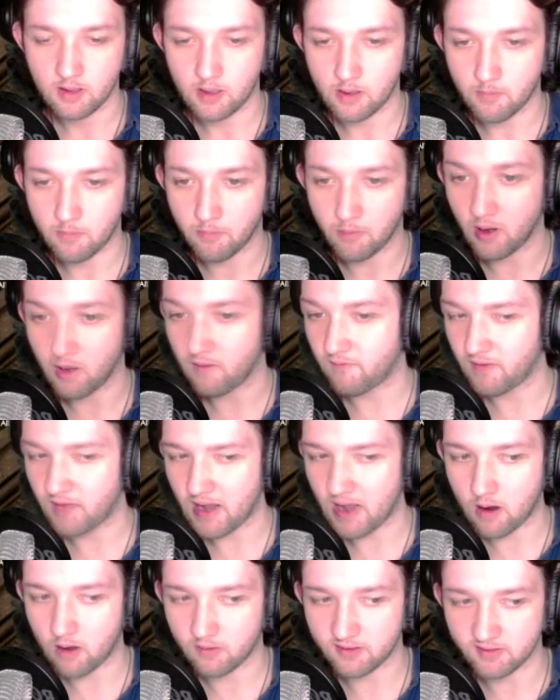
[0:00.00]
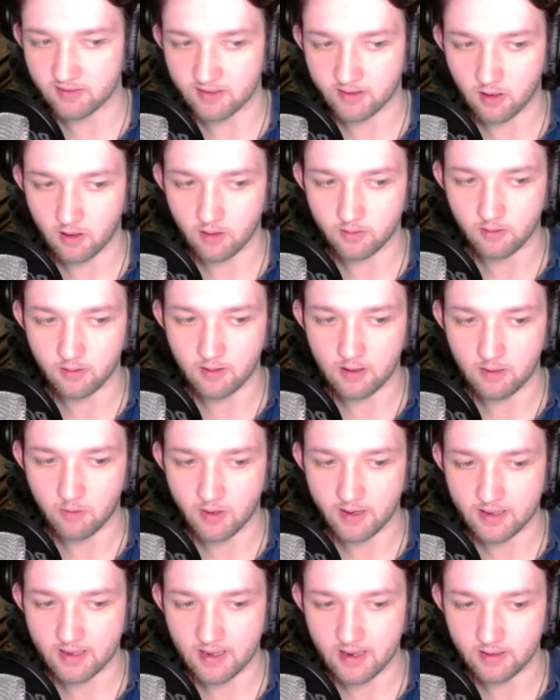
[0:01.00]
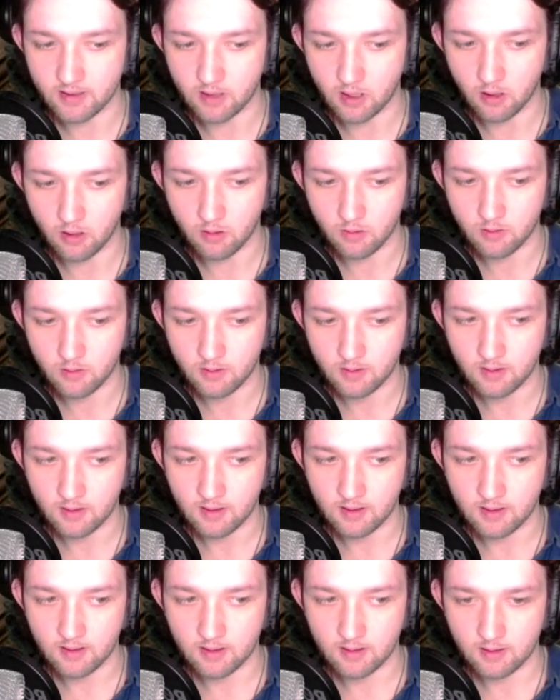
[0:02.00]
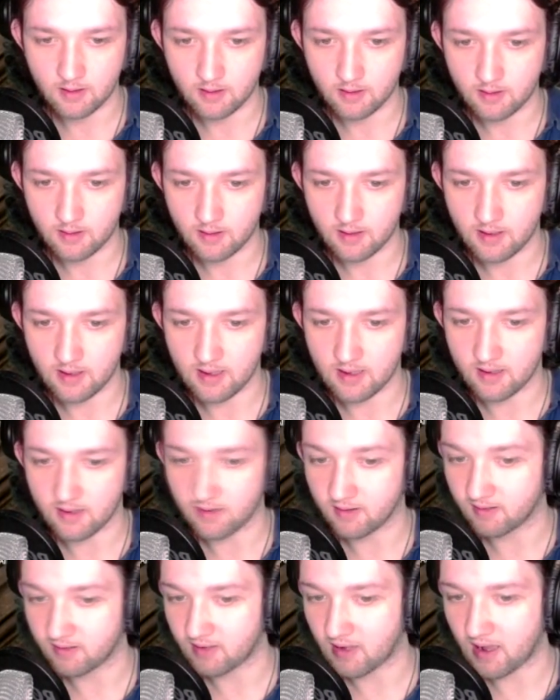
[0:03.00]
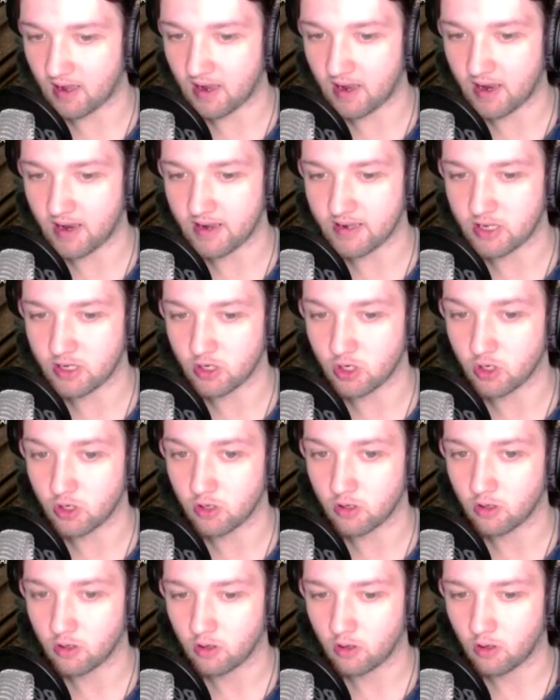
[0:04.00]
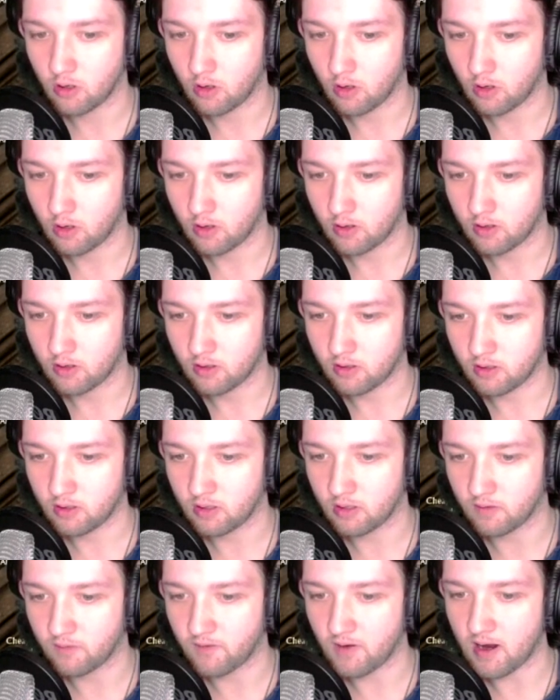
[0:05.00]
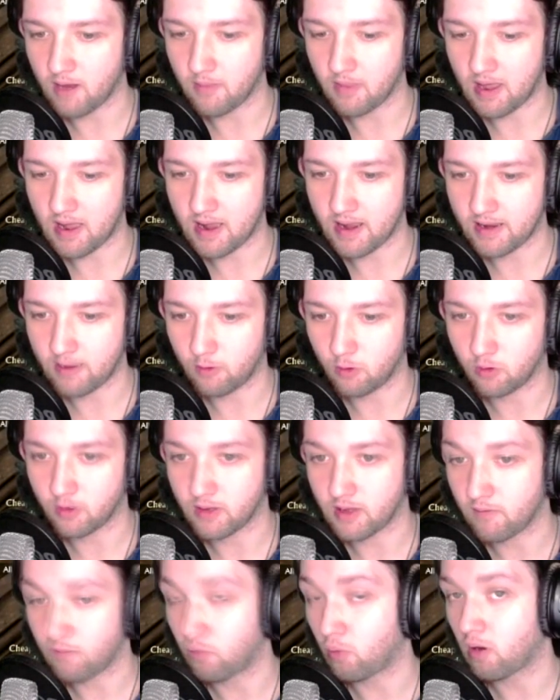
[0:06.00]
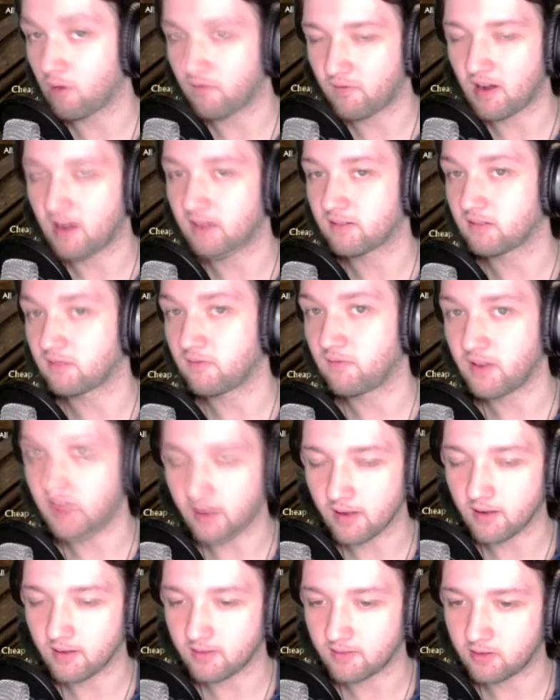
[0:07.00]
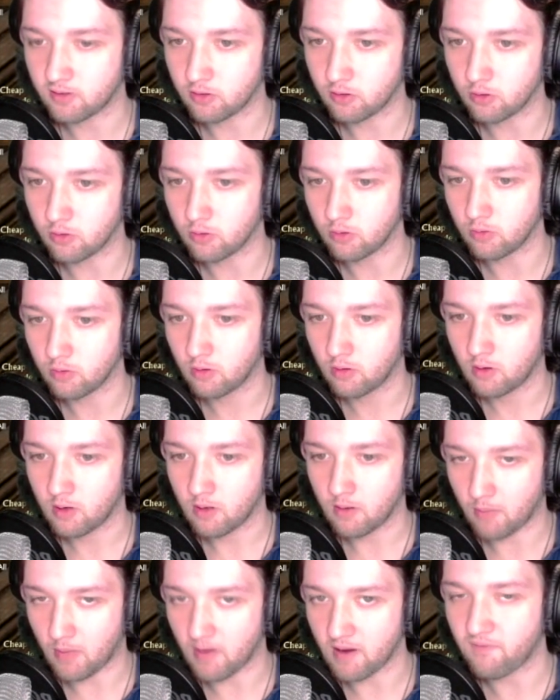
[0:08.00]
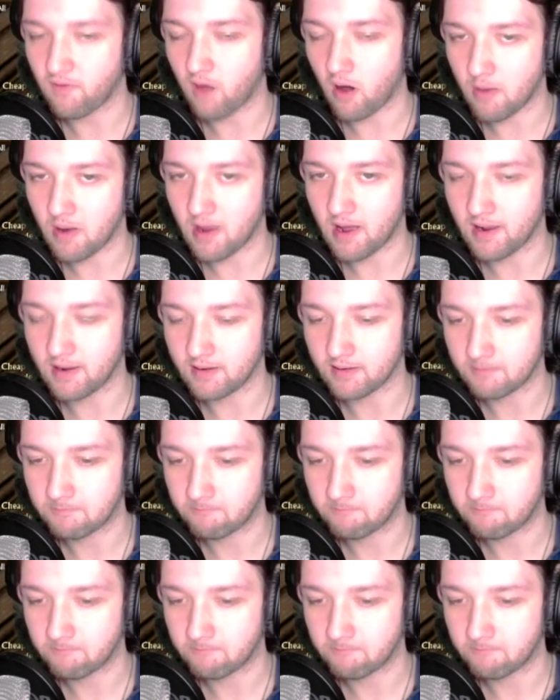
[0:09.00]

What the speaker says: But for now, since I can't do that, what I can do is I can confirm that and it will give 1000 vigor to my farmhand.